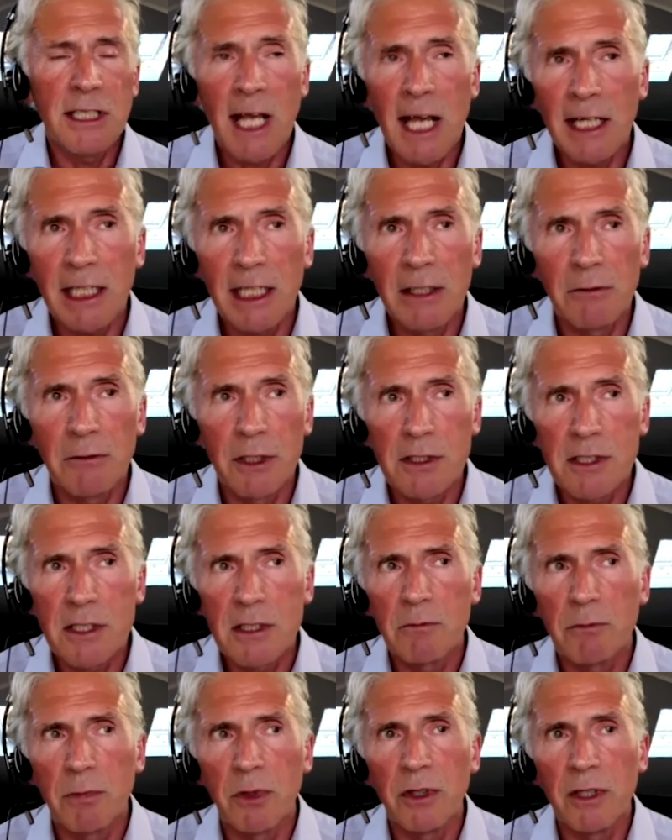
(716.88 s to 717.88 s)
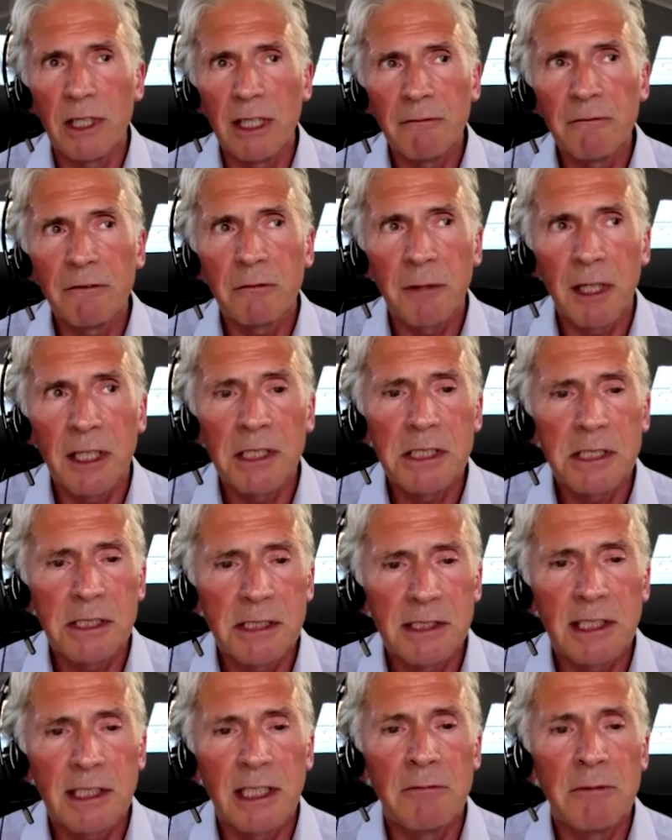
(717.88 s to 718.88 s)
inaccurate, but the information
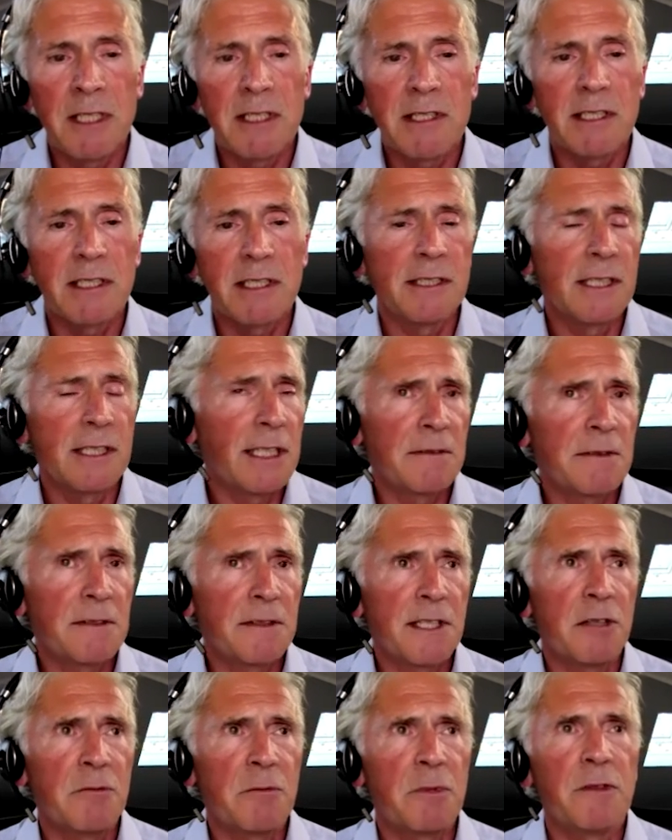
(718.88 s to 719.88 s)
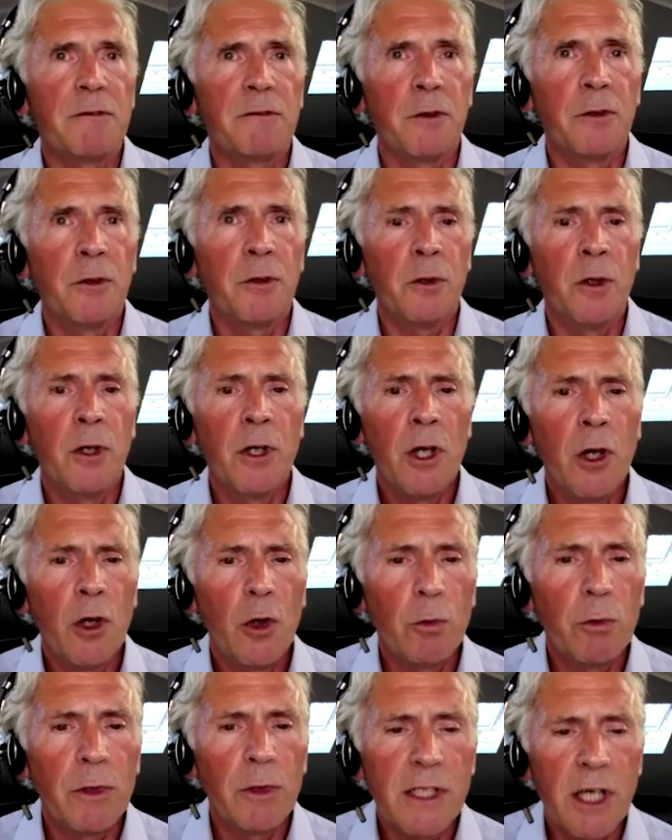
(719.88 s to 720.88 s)
is limited. And as I said before,
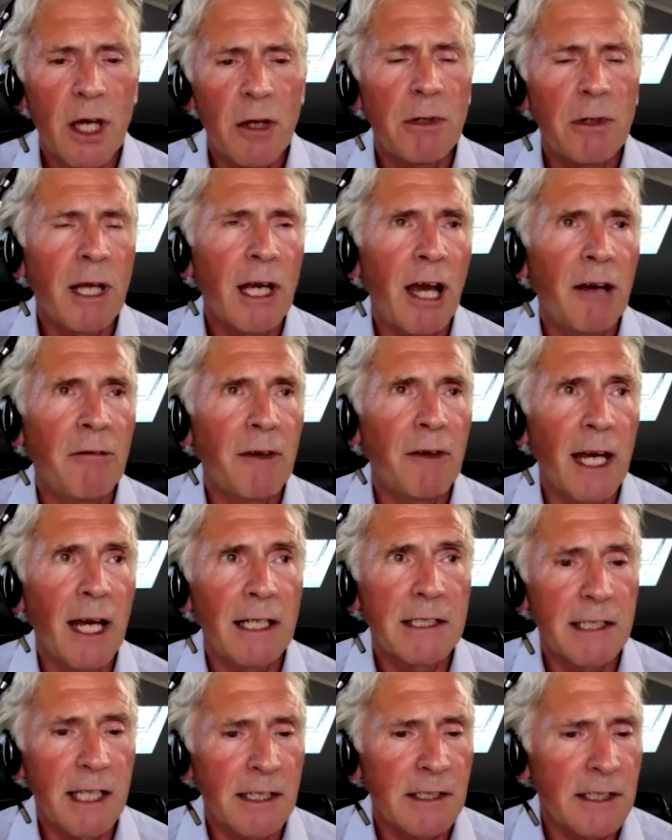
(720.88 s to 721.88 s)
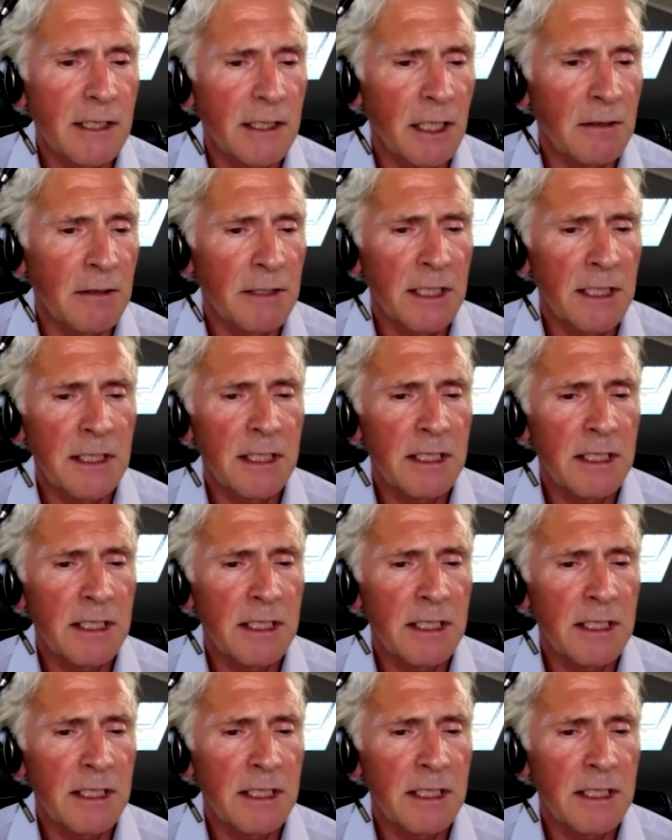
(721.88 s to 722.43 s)
we don't have access to those